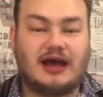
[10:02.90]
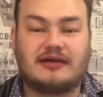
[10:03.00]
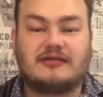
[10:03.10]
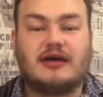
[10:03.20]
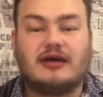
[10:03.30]

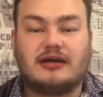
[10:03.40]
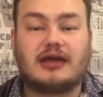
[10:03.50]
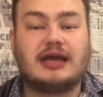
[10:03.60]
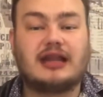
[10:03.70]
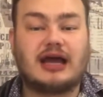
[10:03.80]
as
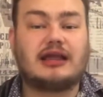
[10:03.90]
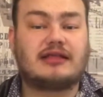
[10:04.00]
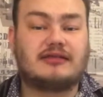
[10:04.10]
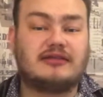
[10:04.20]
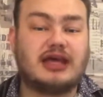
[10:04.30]
K-9
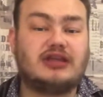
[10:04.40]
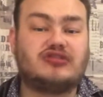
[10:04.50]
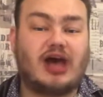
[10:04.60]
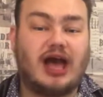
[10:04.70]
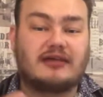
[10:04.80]
gets in
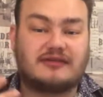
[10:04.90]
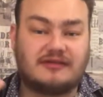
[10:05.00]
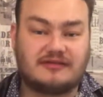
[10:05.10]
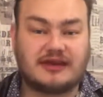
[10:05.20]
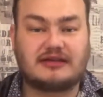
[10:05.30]
danger, as
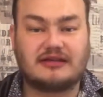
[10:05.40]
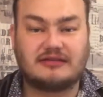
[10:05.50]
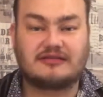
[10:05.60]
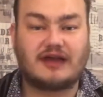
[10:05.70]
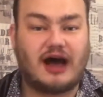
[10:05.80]
his signal
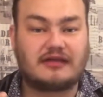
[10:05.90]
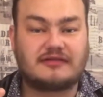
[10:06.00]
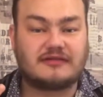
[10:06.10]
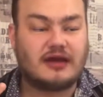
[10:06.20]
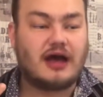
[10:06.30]

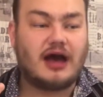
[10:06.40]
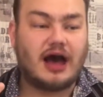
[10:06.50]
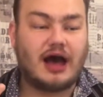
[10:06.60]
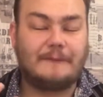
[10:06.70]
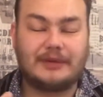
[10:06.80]
starts
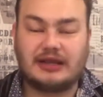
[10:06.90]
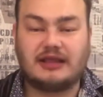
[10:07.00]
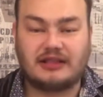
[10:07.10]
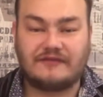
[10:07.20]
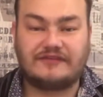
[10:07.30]
being
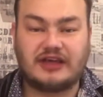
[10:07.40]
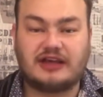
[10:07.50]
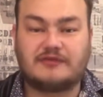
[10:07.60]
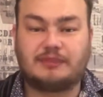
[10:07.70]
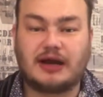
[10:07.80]

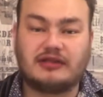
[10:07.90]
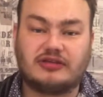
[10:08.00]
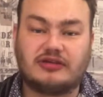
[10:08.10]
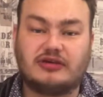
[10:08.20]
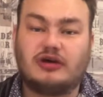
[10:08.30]
interfered by
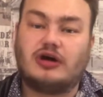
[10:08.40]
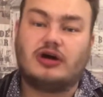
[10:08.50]
the